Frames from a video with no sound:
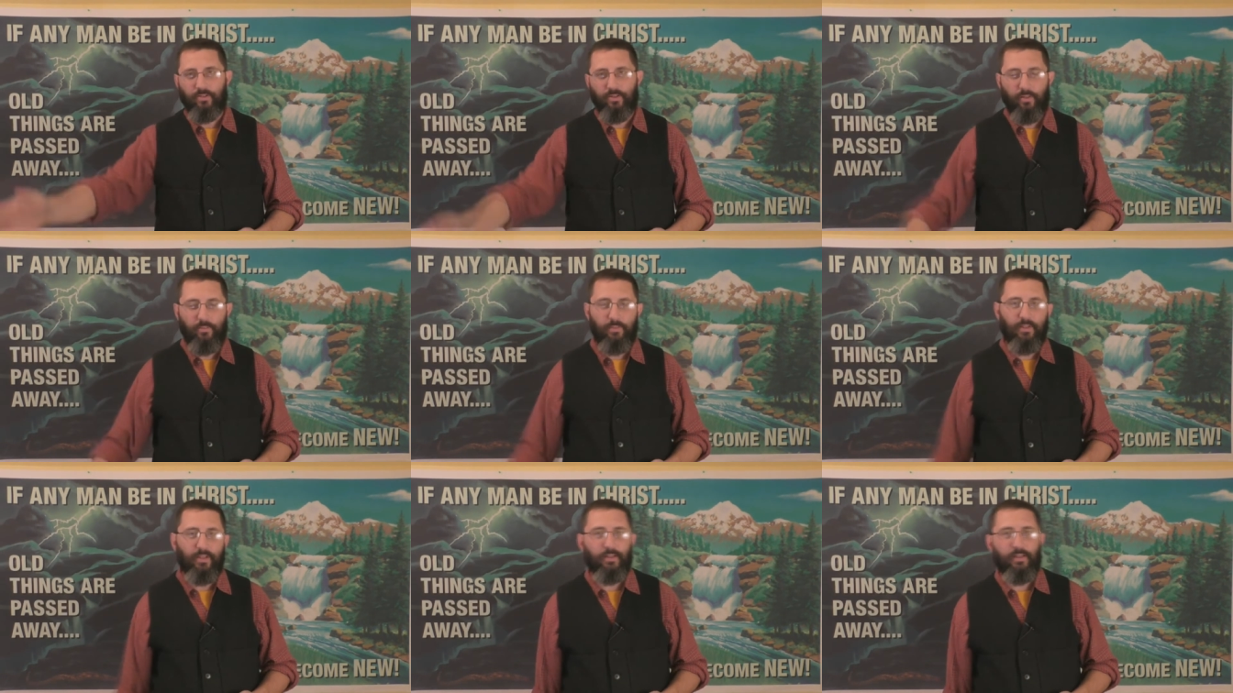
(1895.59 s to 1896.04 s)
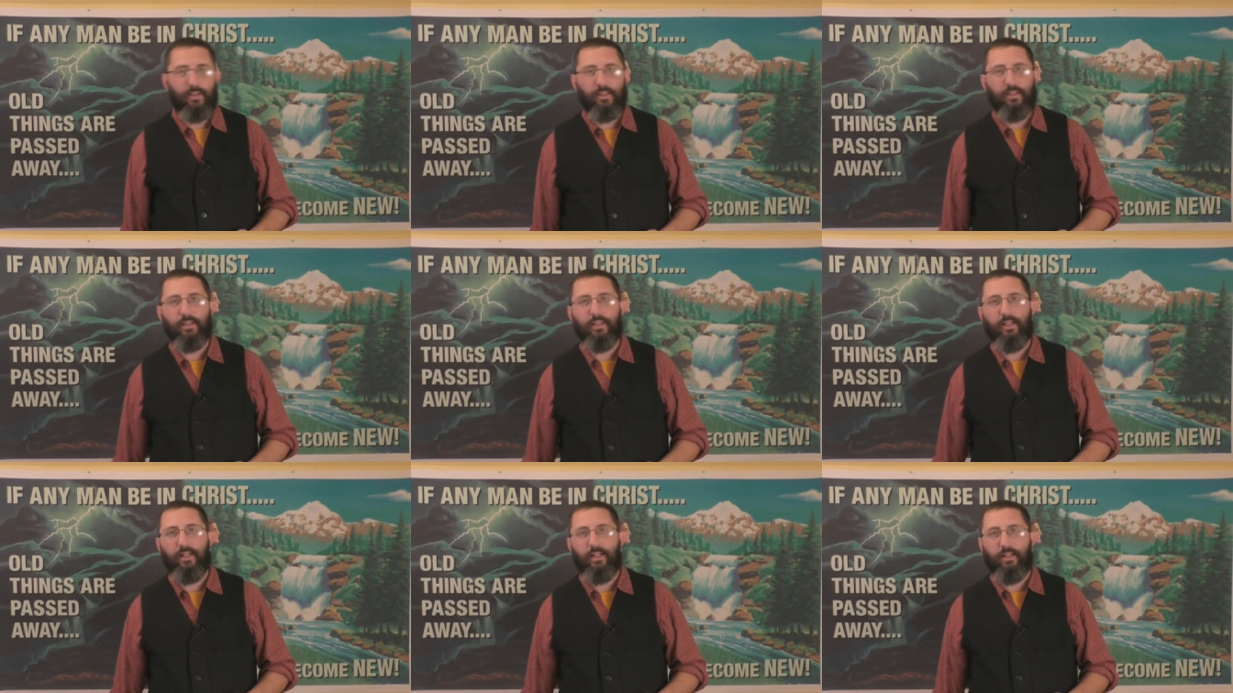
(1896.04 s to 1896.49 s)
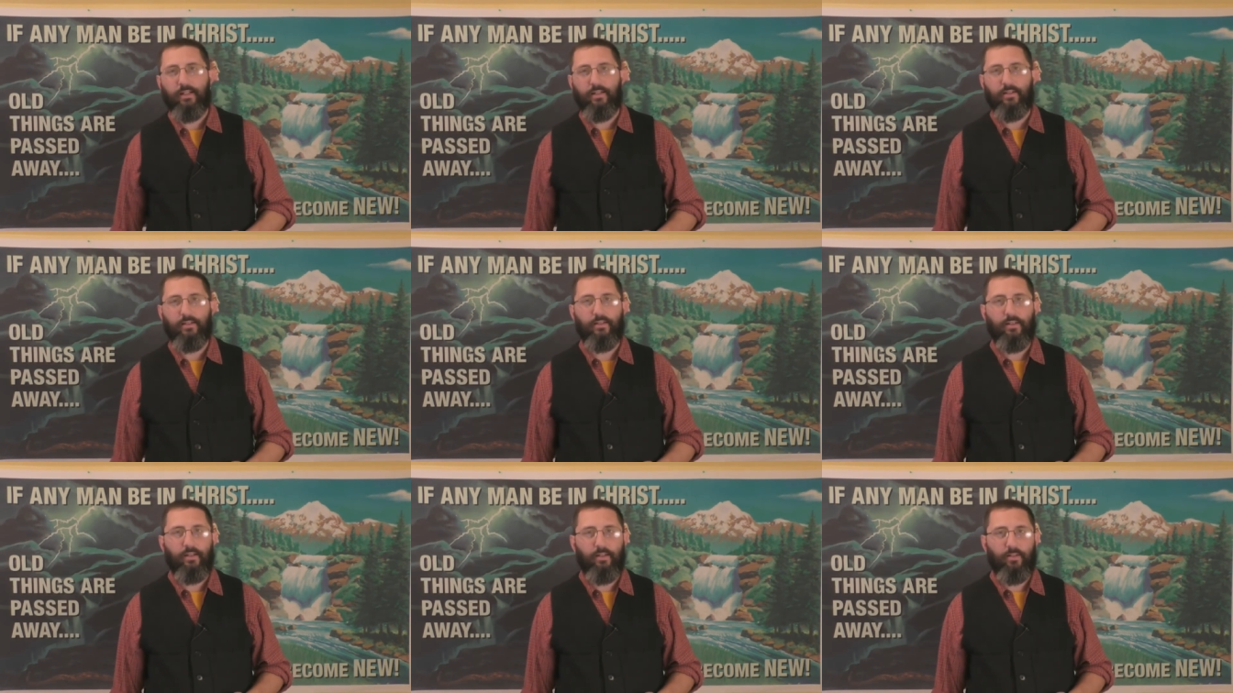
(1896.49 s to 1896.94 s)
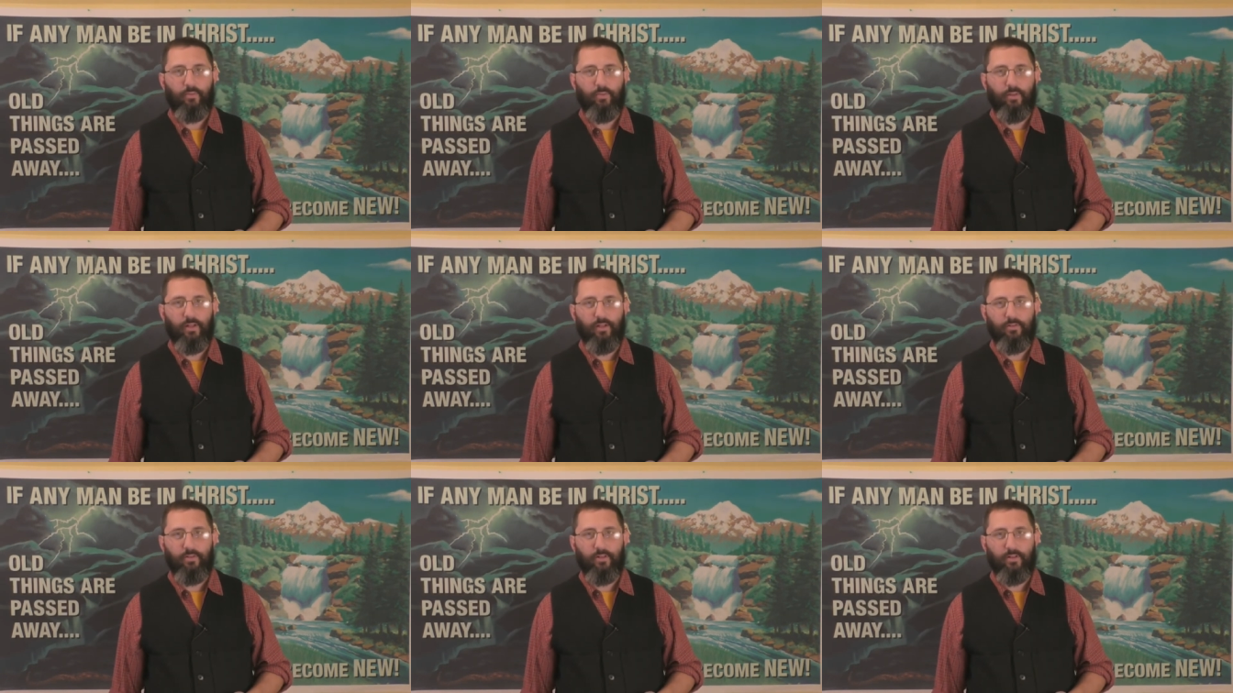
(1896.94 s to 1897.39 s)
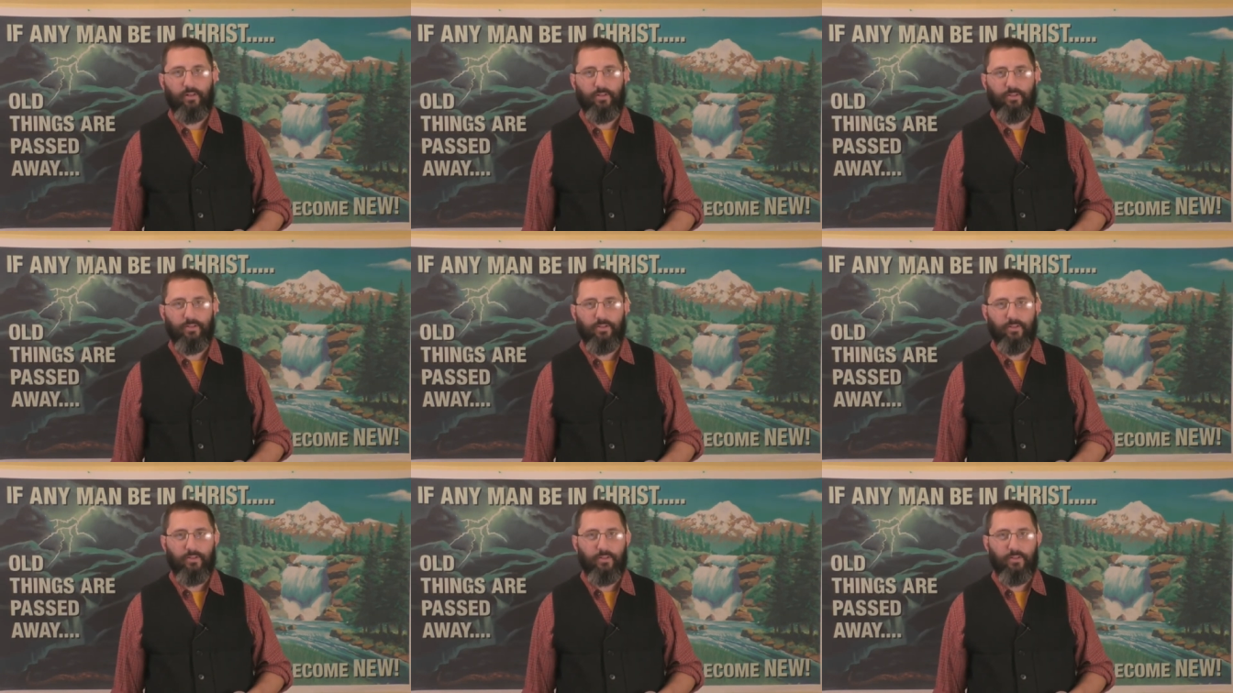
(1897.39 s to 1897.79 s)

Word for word: something like that and, and whatever else.